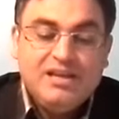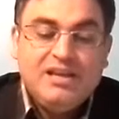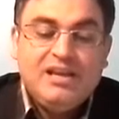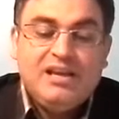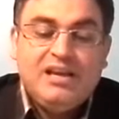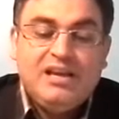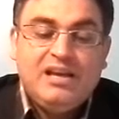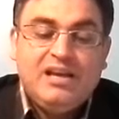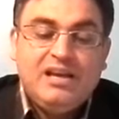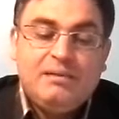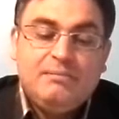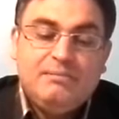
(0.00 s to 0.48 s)

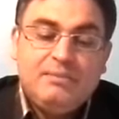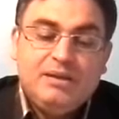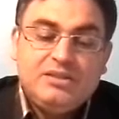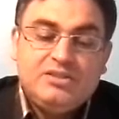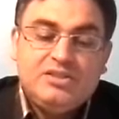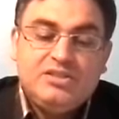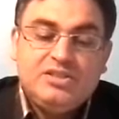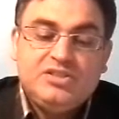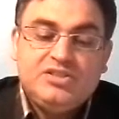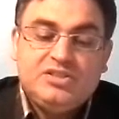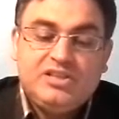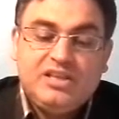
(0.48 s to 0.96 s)
A
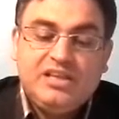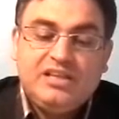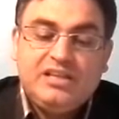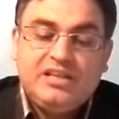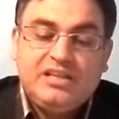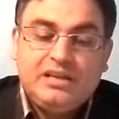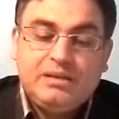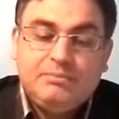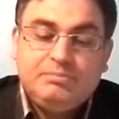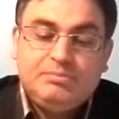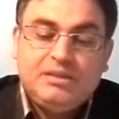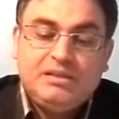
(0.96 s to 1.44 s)
message
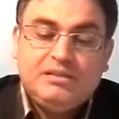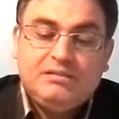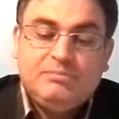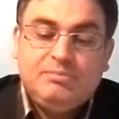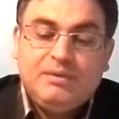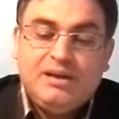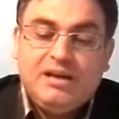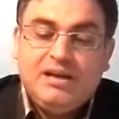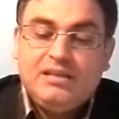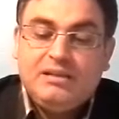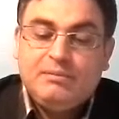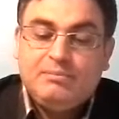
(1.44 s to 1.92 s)
encrypted
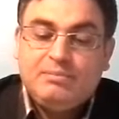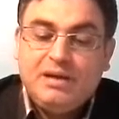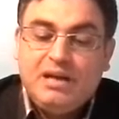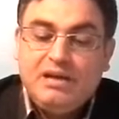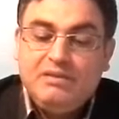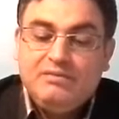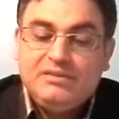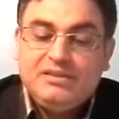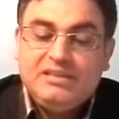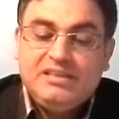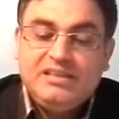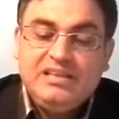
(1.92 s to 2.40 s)
by the
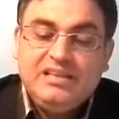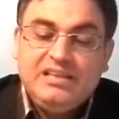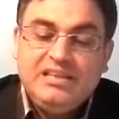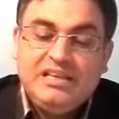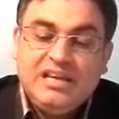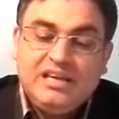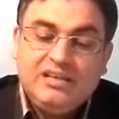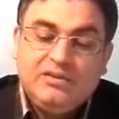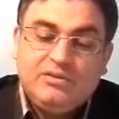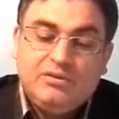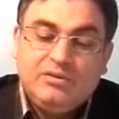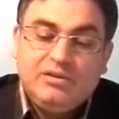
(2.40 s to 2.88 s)
private key
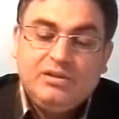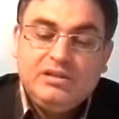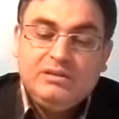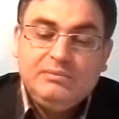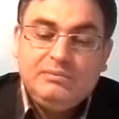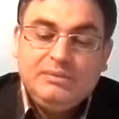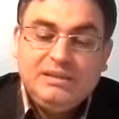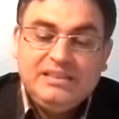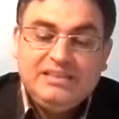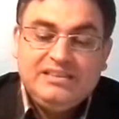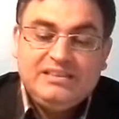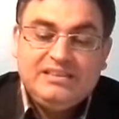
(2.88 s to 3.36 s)
can only
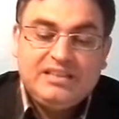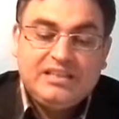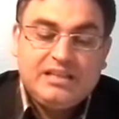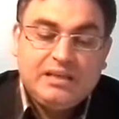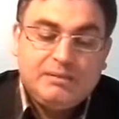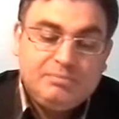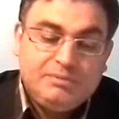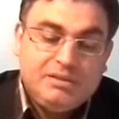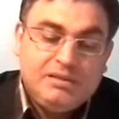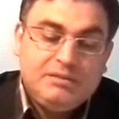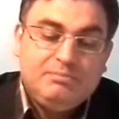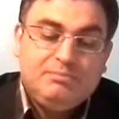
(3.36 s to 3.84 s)
be
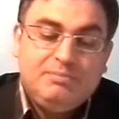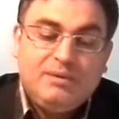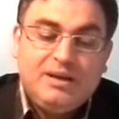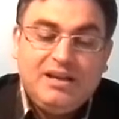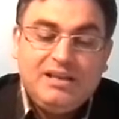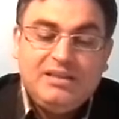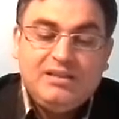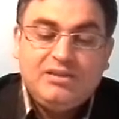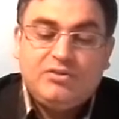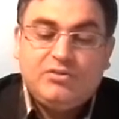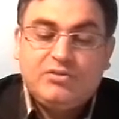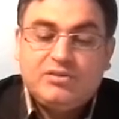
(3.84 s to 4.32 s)
decrypted
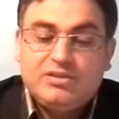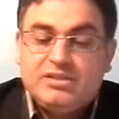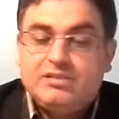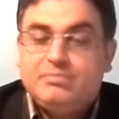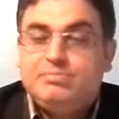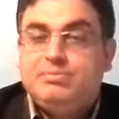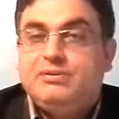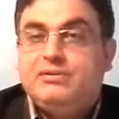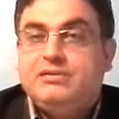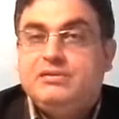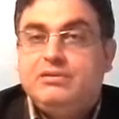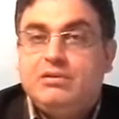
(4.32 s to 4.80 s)
by the
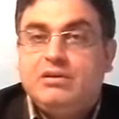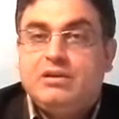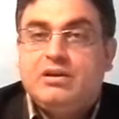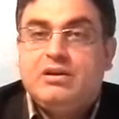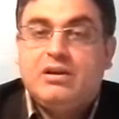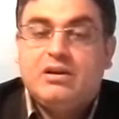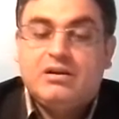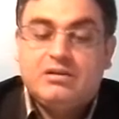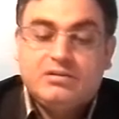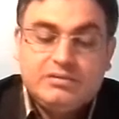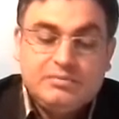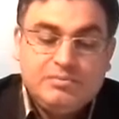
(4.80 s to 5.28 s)

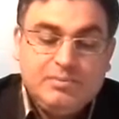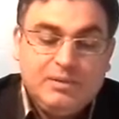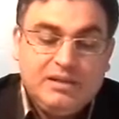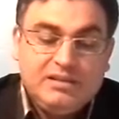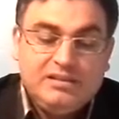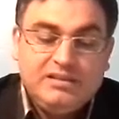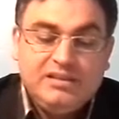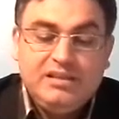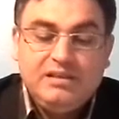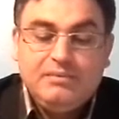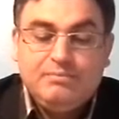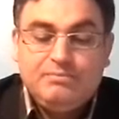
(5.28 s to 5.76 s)

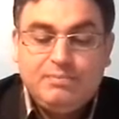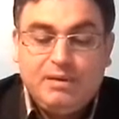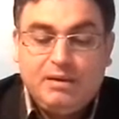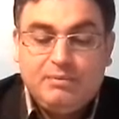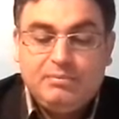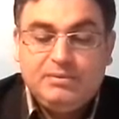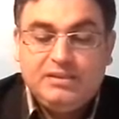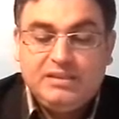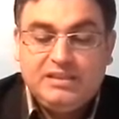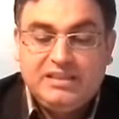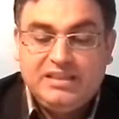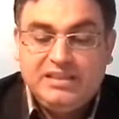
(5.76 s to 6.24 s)
corresponding
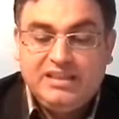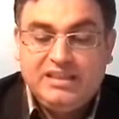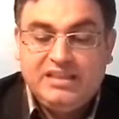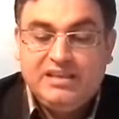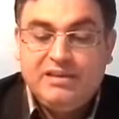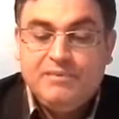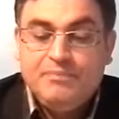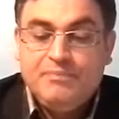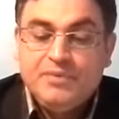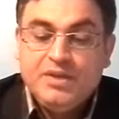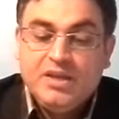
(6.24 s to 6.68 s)
public key.